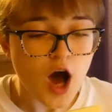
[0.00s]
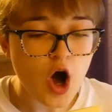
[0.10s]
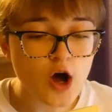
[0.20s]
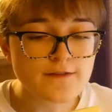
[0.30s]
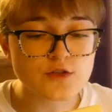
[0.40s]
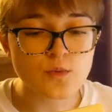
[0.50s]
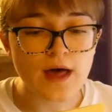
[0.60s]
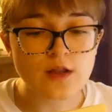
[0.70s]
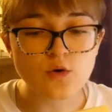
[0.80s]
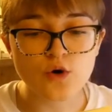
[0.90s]
Ove's
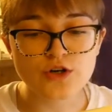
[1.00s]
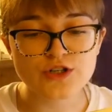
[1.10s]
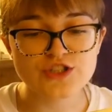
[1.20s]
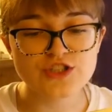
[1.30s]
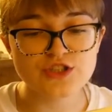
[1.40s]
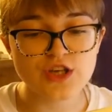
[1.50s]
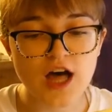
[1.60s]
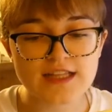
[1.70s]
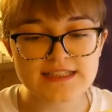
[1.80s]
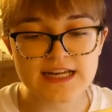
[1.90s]
well-ordered,
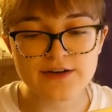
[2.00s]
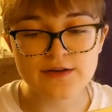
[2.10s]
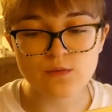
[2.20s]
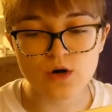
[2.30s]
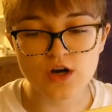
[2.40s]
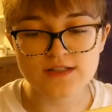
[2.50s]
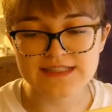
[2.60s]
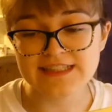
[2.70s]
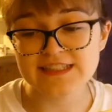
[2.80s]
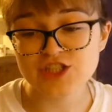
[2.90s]
solitary
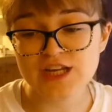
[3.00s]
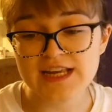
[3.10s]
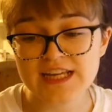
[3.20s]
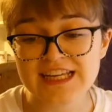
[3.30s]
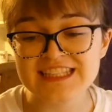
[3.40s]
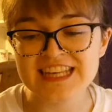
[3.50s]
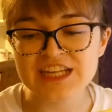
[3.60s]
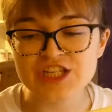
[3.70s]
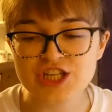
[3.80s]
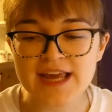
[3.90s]
world gets a, sh- gets
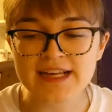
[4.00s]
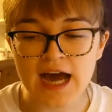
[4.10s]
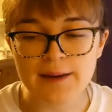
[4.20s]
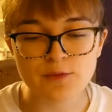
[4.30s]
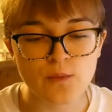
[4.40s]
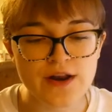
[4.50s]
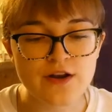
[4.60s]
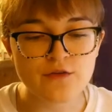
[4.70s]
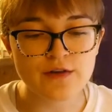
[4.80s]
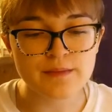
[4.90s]
a shake-up one
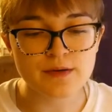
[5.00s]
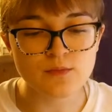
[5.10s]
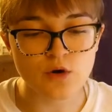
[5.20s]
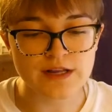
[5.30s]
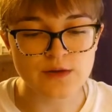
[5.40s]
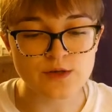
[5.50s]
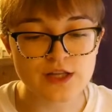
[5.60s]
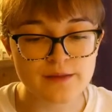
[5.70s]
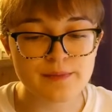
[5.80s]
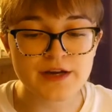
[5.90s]
November morning
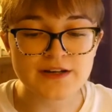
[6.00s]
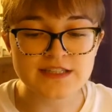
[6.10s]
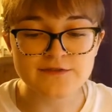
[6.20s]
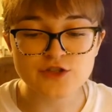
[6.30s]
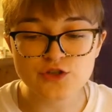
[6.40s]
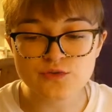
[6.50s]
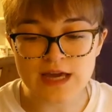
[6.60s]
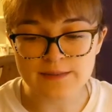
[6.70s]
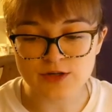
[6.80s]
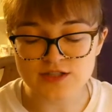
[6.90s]
when the appearance of two
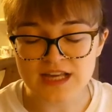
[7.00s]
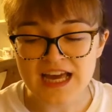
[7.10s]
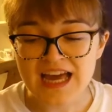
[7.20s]
neighbors,